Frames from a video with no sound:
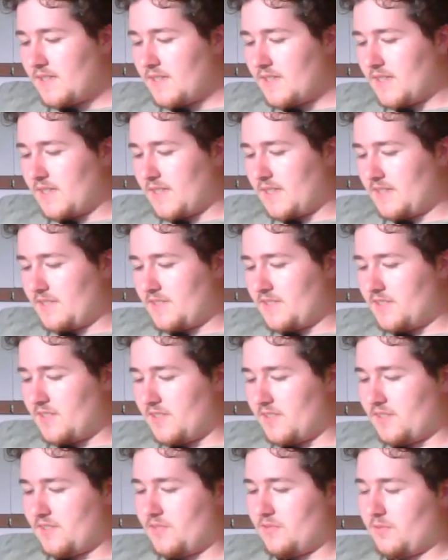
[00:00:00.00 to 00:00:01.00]
and
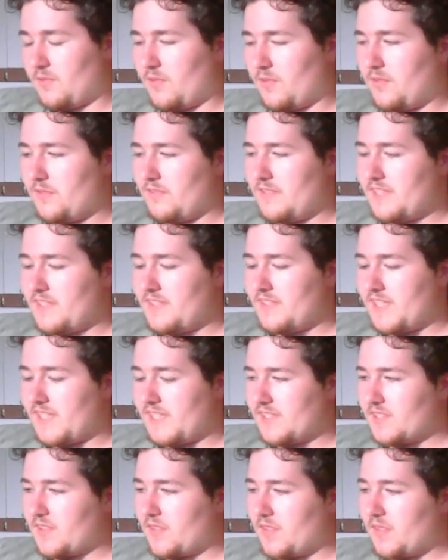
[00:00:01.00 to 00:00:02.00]
turn to
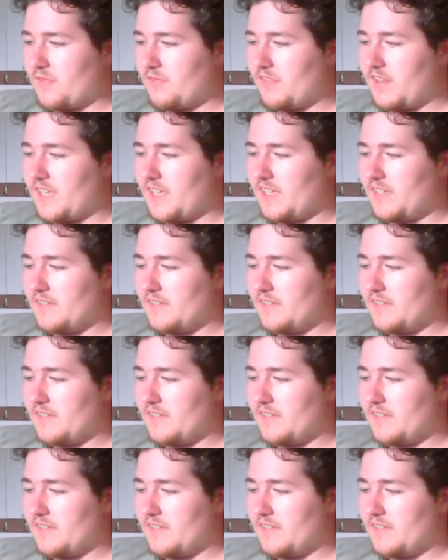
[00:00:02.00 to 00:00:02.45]
363.